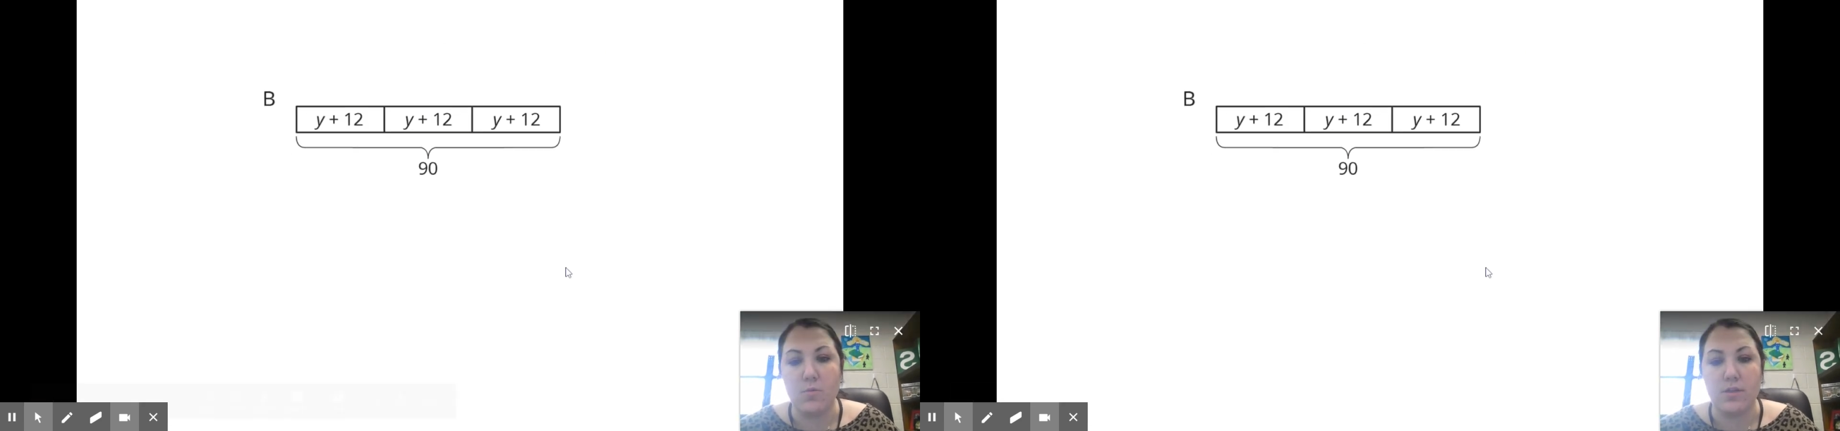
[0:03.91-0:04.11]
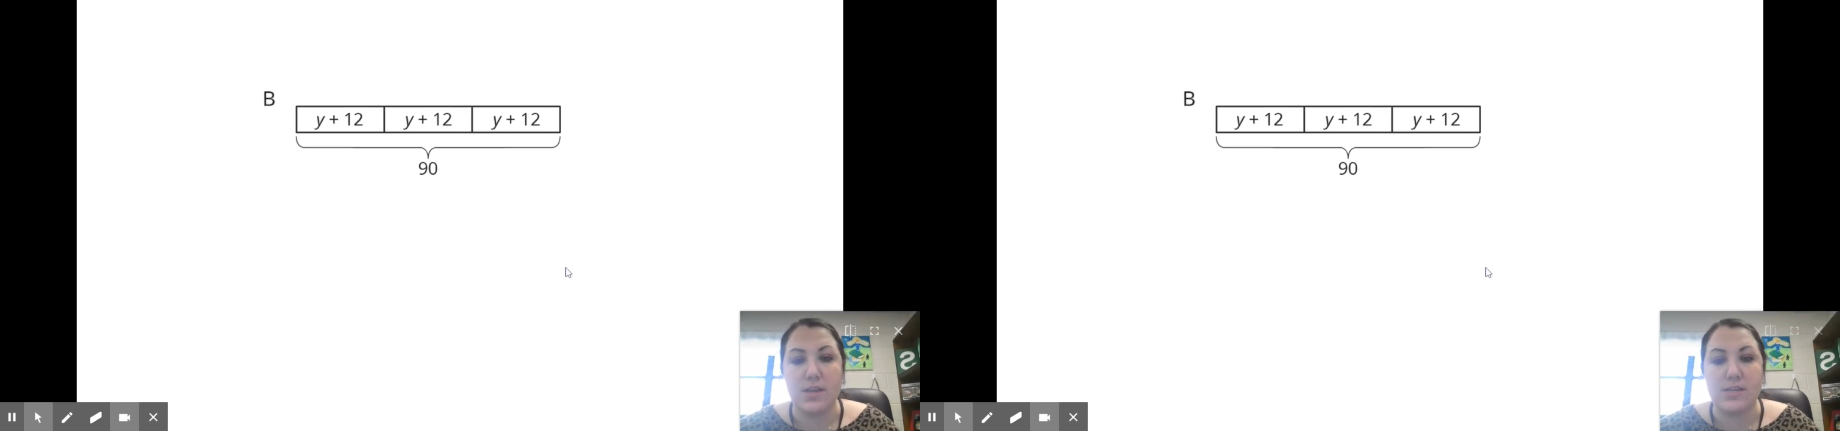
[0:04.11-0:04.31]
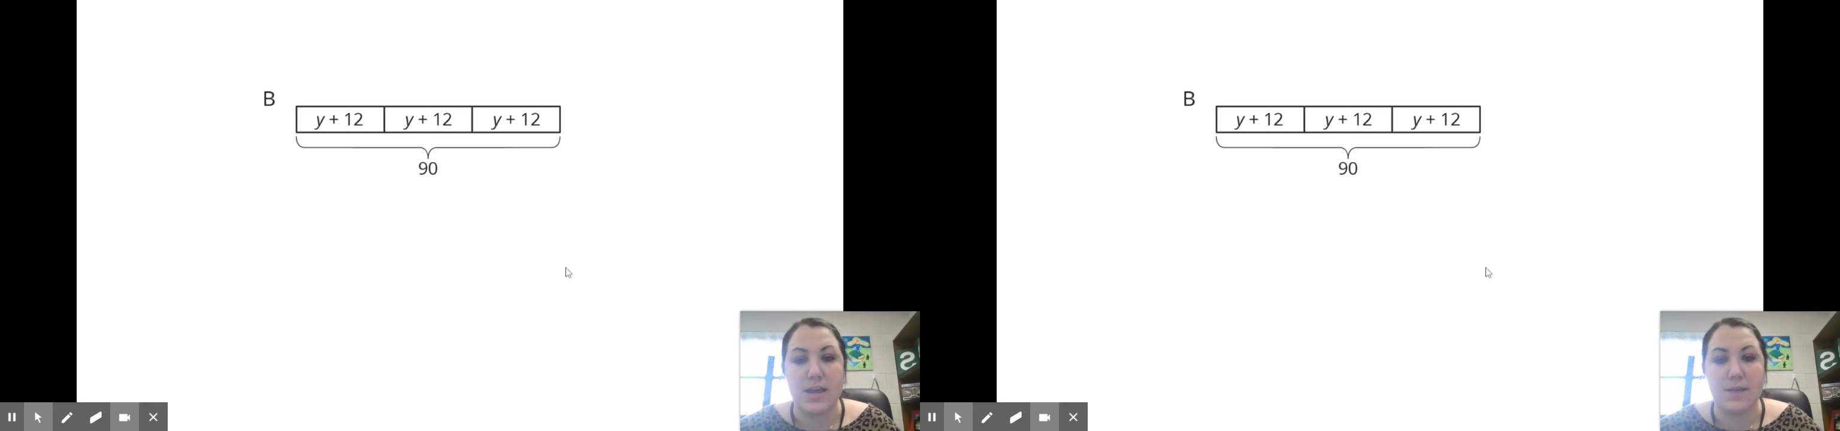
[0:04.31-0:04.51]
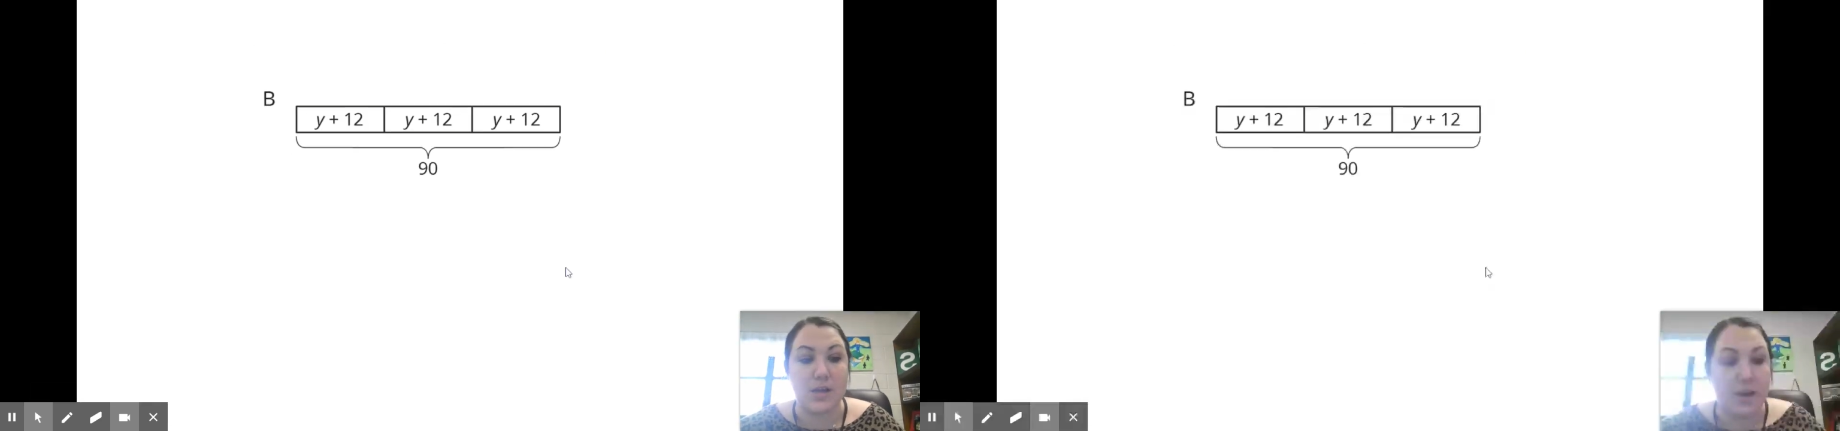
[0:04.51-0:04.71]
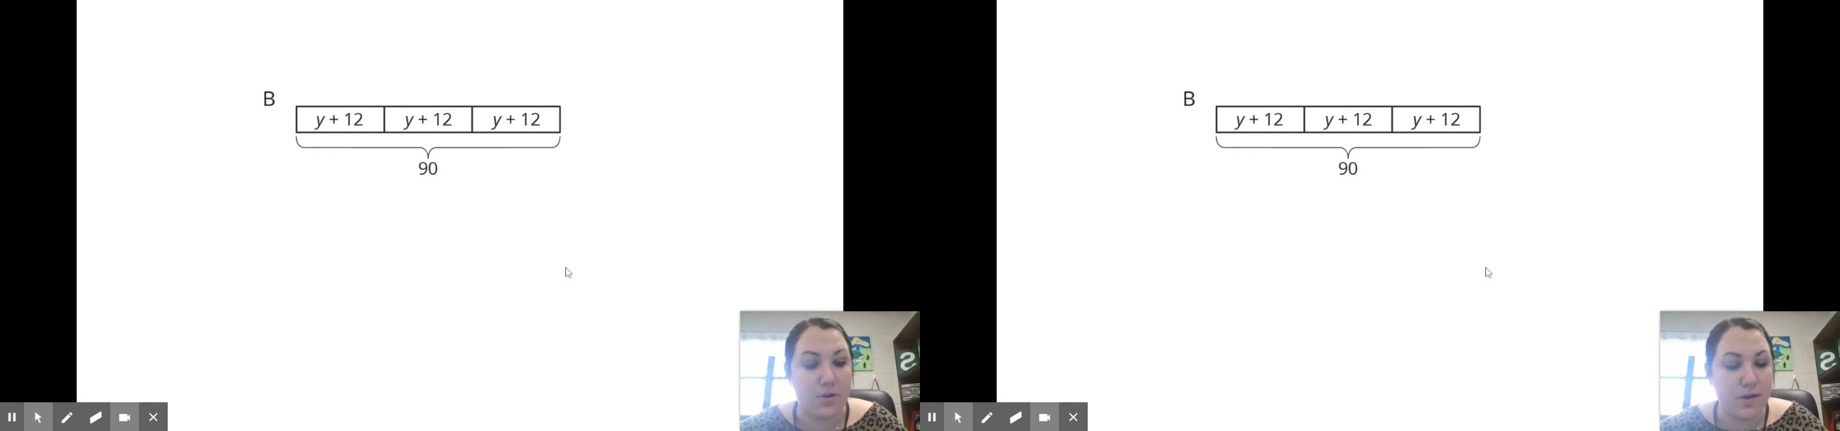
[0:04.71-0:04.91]
with a tape
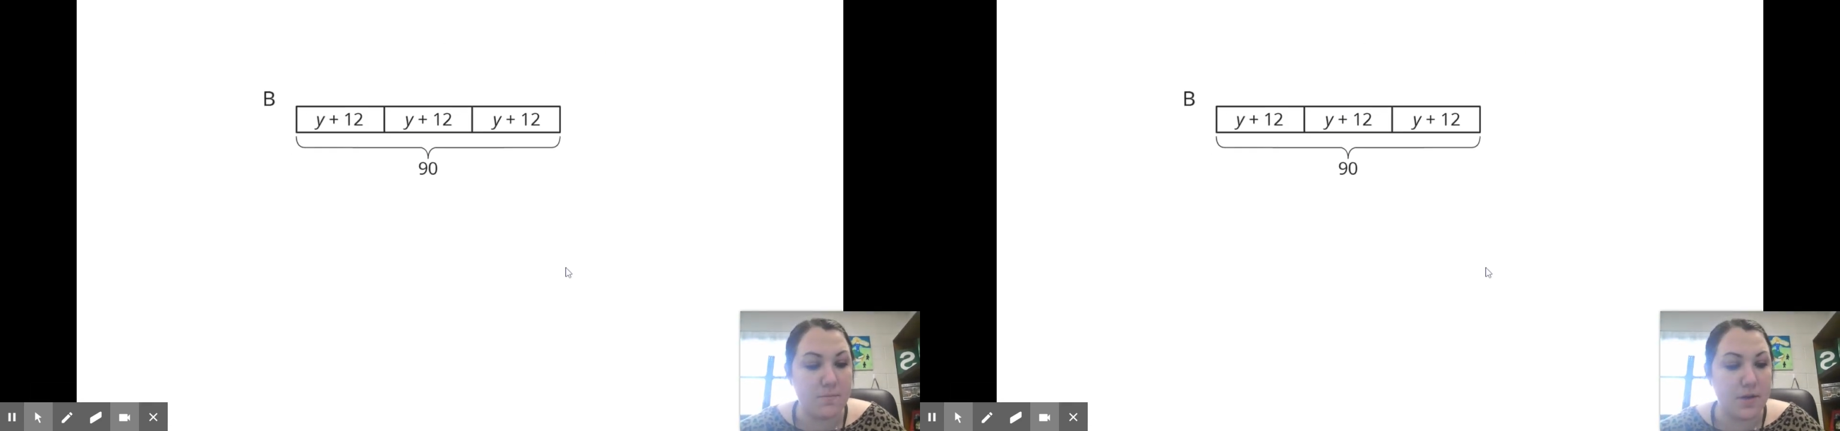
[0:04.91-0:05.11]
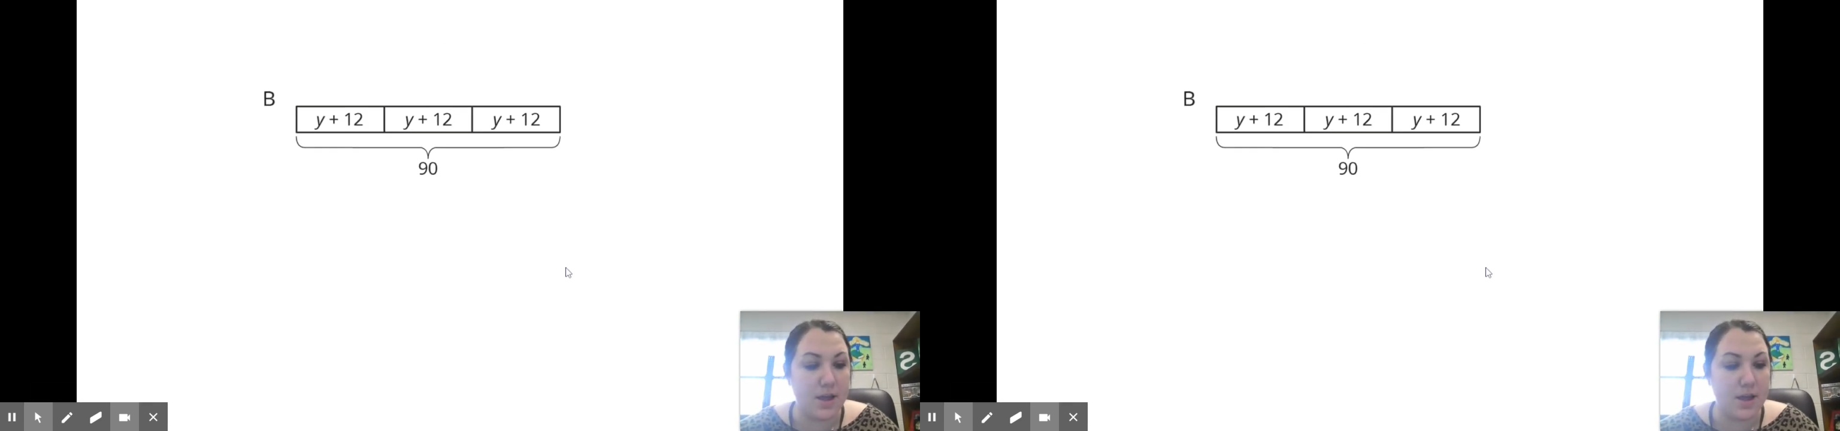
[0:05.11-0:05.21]
diagram,